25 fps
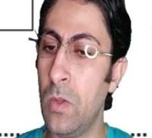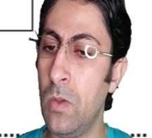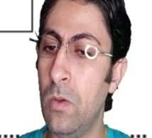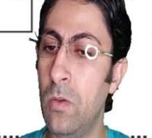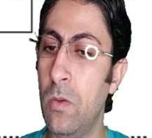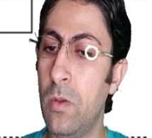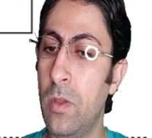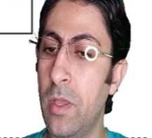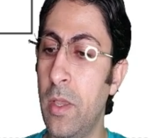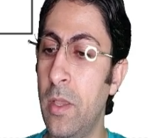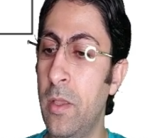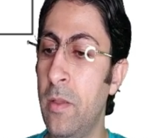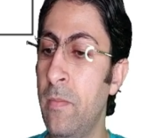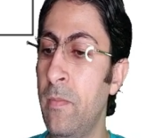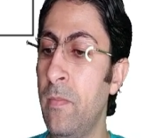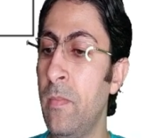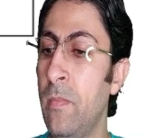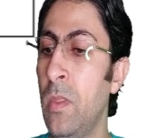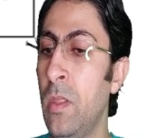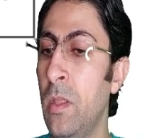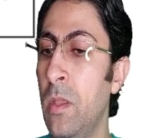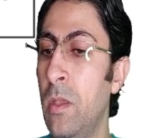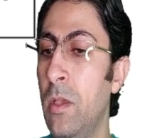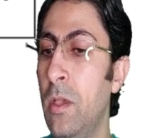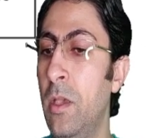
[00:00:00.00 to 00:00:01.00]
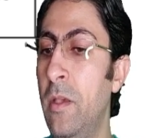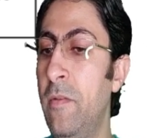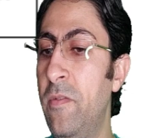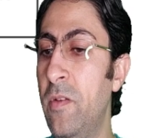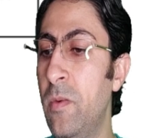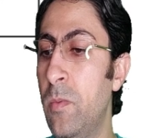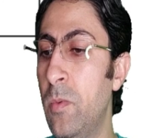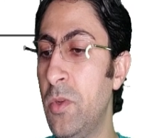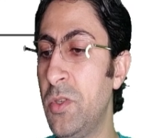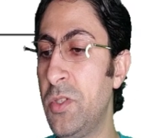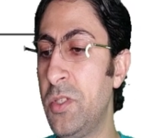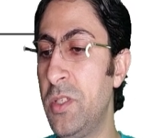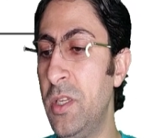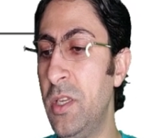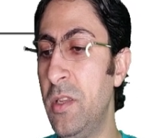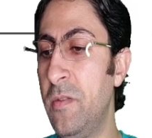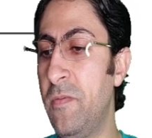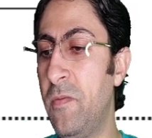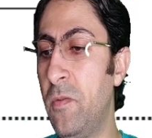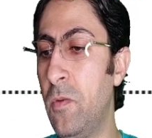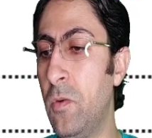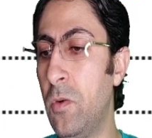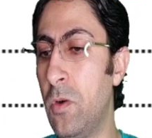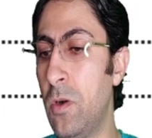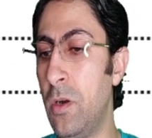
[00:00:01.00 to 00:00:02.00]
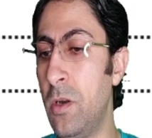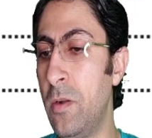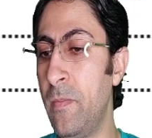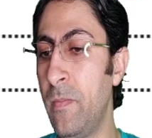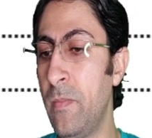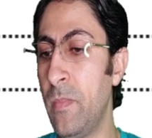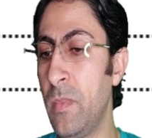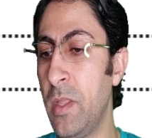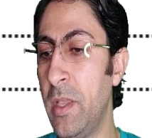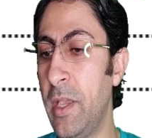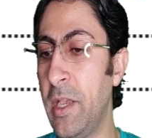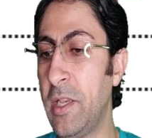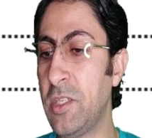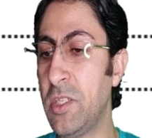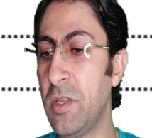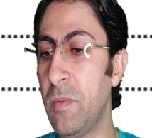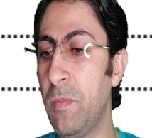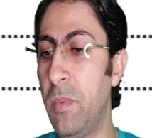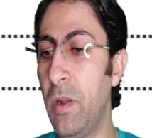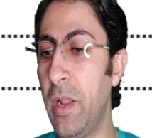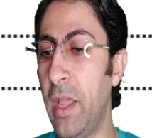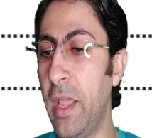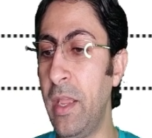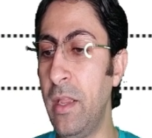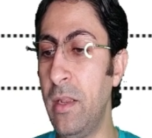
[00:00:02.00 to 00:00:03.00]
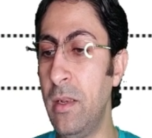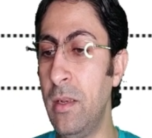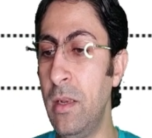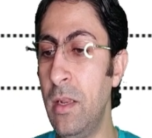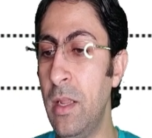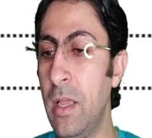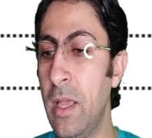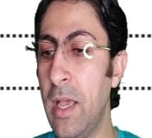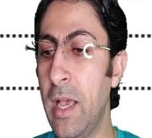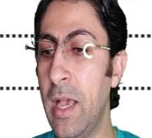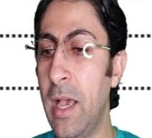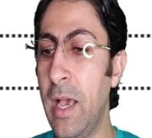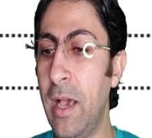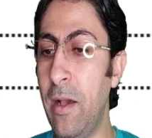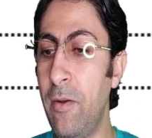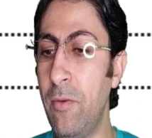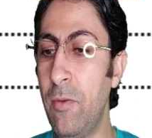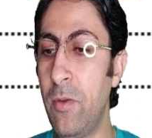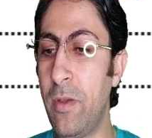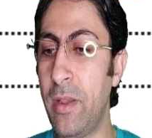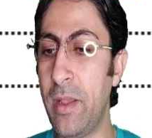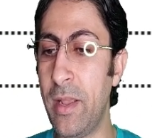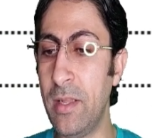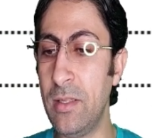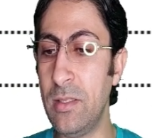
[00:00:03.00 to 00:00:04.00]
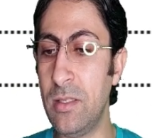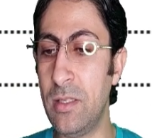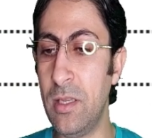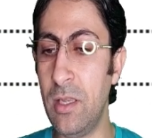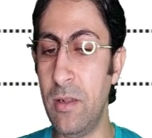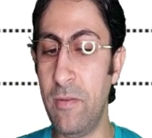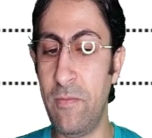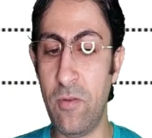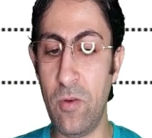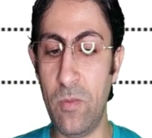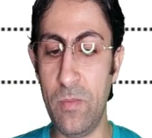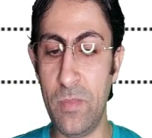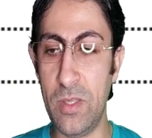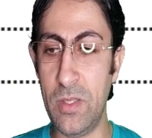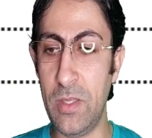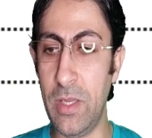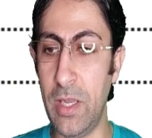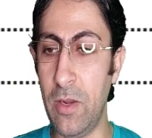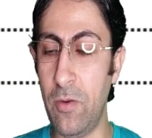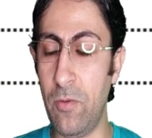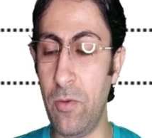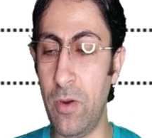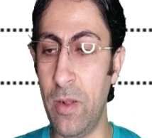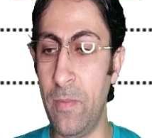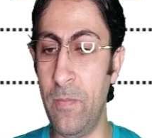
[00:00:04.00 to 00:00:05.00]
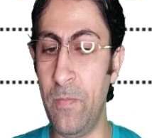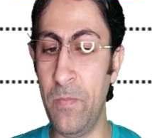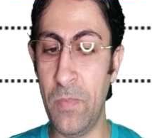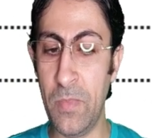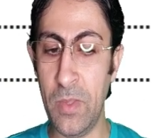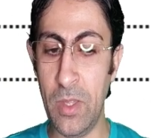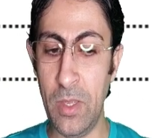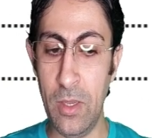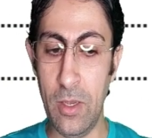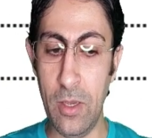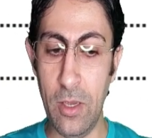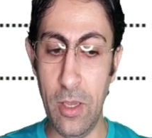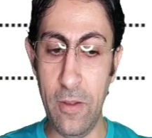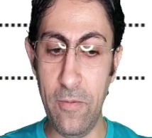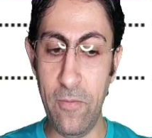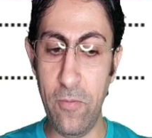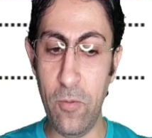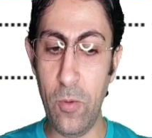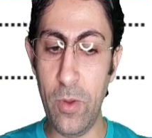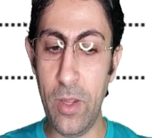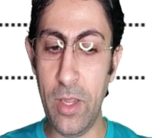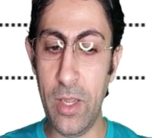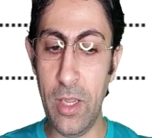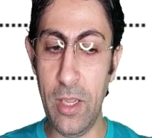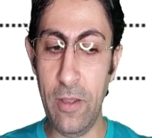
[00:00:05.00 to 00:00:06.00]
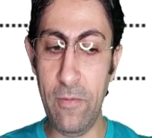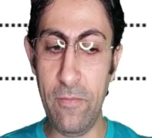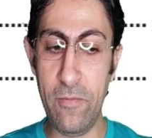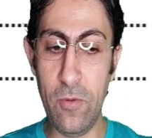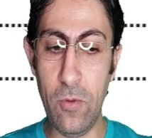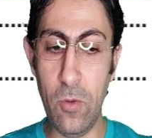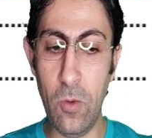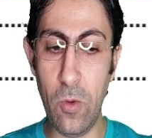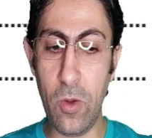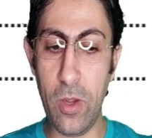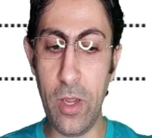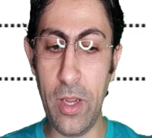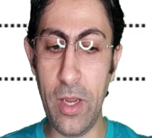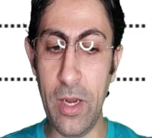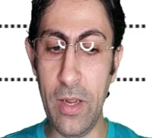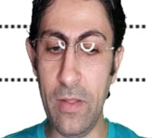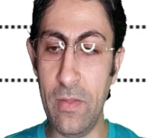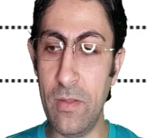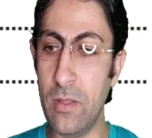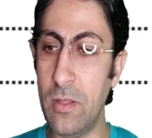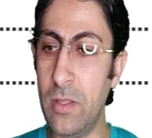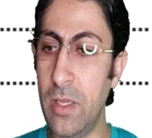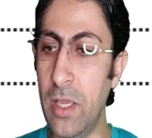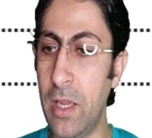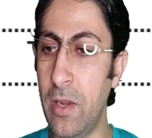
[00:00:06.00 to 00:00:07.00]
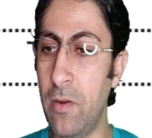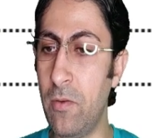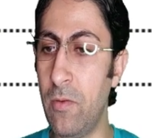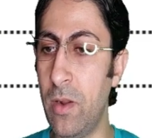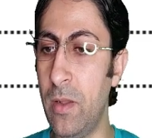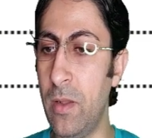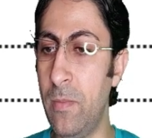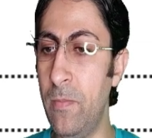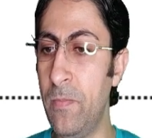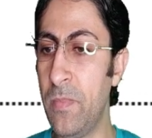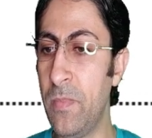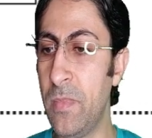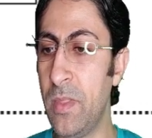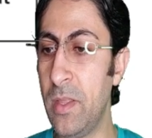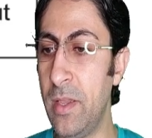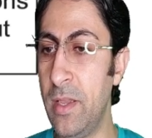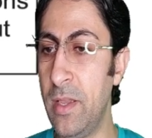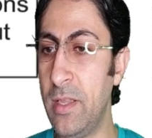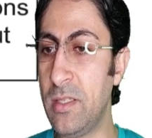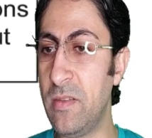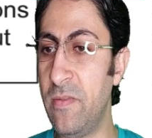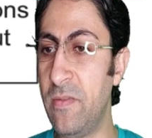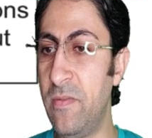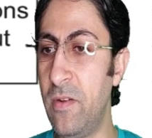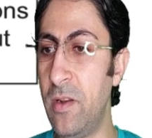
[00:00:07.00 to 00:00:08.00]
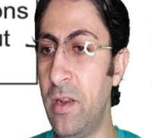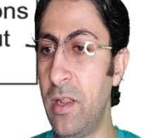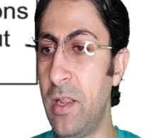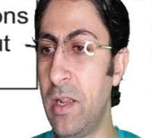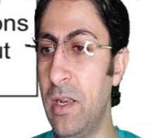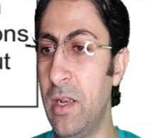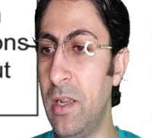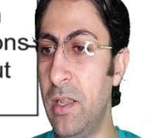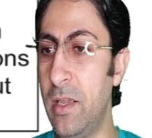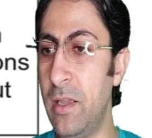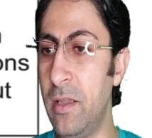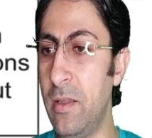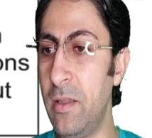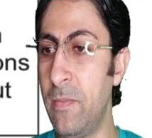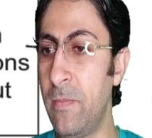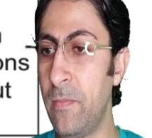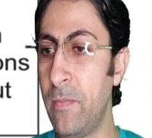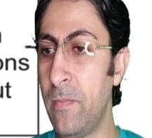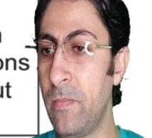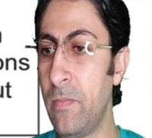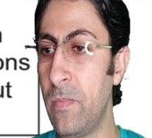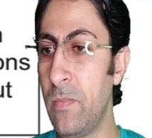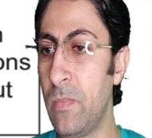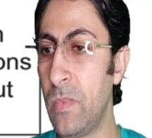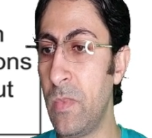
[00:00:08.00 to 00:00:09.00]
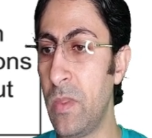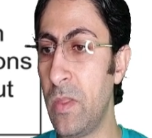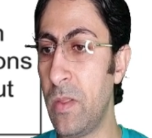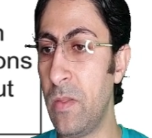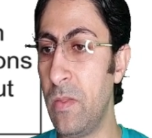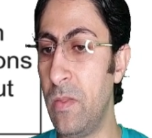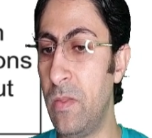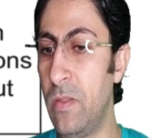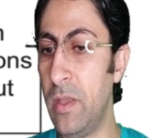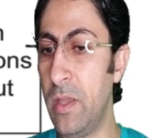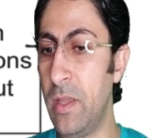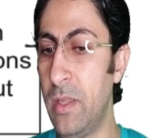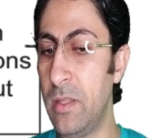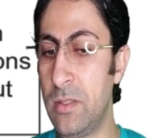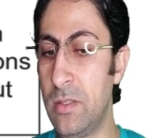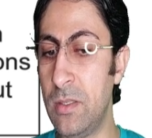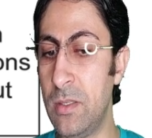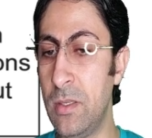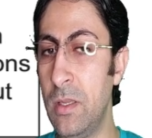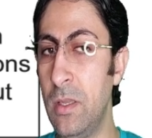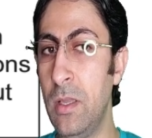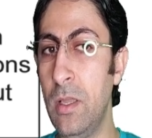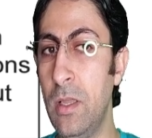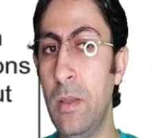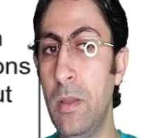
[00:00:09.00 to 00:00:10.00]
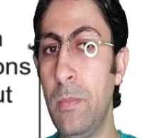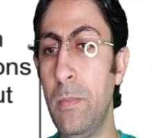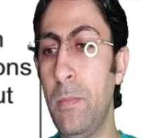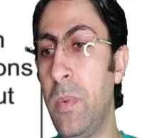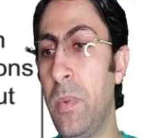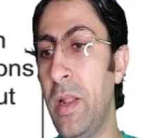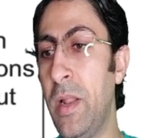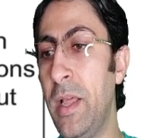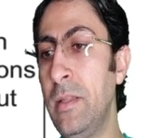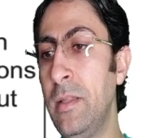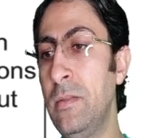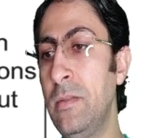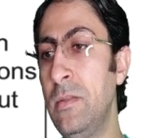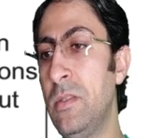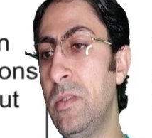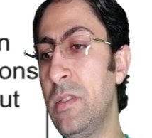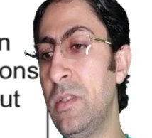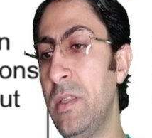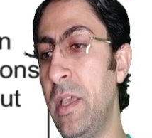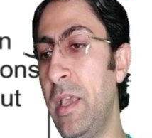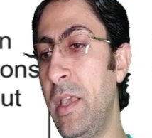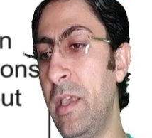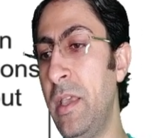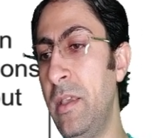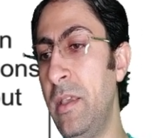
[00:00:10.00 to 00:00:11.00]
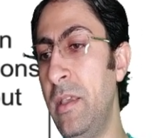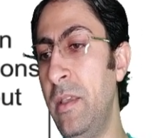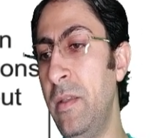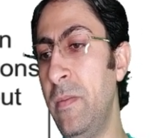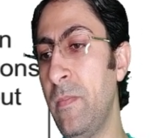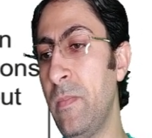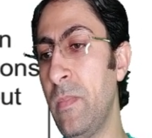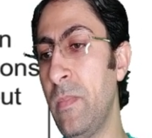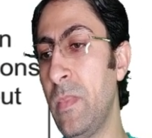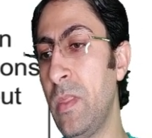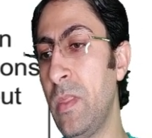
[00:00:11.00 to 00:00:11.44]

Okay, if you proceed for explain how you can tell from the diagram. If we look here in the diagram, it's very clear that plant A